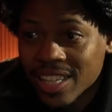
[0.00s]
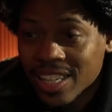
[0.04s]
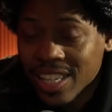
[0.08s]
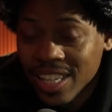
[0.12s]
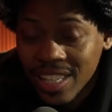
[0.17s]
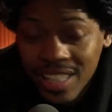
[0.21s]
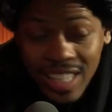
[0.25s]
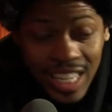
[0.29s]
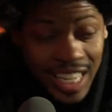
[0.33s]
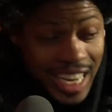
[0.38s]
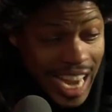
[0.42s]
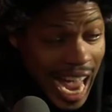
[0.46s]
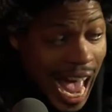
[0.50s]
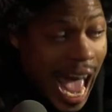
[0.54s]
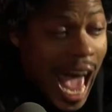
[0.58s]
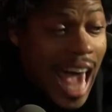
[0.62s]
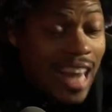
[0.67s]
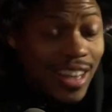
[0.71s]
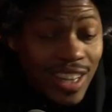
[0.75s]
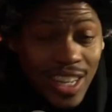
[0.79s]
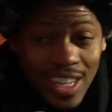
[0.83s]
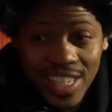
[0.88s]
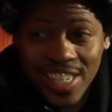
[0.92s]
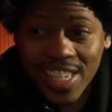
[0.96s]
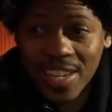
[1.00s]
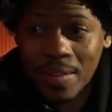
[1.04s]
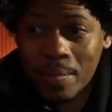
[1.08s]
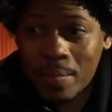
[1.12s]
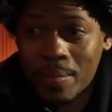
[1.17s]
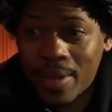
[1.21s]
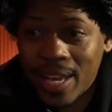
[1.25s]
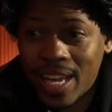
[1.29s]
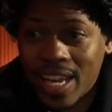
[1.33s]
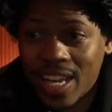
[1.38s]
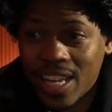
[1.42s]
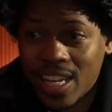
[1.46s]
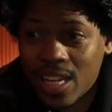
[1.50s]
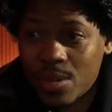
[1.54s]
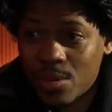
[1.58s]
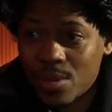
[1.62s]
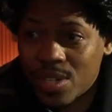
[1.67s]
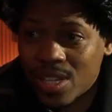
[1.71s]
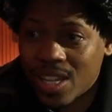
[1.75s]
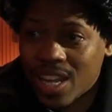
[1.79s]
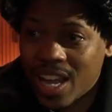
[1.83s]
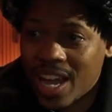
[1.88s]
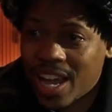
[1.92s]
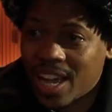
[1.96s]
the guy looks at me and he
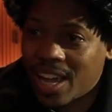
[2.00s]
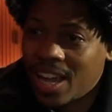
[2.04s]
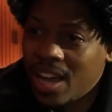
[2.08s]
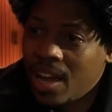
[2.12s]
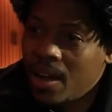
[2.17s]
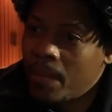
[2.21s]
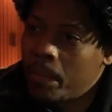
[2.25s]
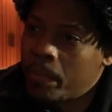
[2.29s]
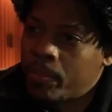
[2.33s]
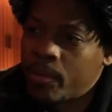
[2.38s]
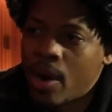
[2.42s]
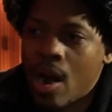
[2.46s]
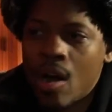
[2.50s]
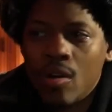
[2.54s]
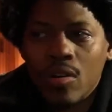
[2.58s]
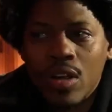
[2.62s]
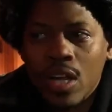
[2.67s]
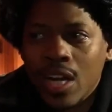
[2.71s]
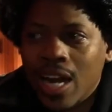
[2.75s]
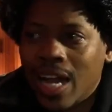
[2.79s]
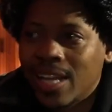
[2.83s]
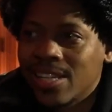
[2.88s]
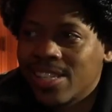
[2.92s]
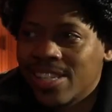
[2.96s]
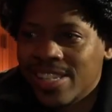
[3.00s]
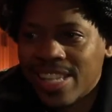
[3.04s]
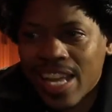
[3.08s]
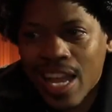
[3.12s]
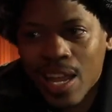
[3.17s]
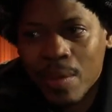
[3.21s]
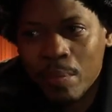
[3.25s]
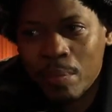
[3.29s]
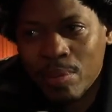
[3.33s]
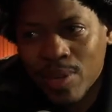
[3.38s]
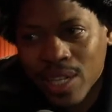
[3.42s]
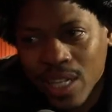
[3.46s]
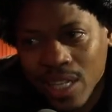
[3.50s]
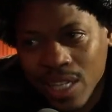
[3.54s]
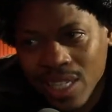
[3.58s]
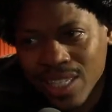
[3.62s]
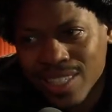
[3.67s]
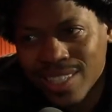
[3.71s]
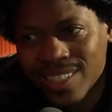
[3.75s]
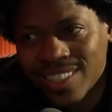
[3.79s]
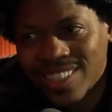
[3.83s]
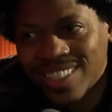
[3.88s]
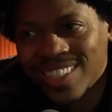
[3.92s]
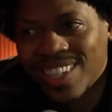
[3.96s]
was like, "Bro, can I stay,
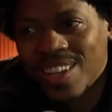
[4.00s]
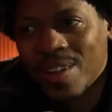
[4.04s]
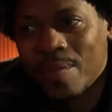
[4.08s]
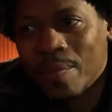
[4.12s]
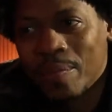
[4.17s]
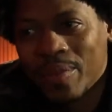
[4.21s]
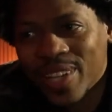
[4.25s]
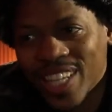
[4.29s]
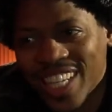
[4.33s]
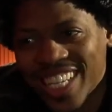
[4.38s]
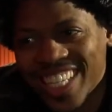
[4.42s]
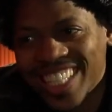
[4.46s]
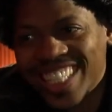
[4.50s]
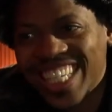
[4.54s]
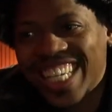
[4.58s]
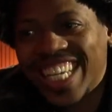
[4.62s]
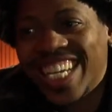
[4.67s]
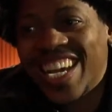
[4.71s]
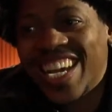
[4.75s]
please?" Please, he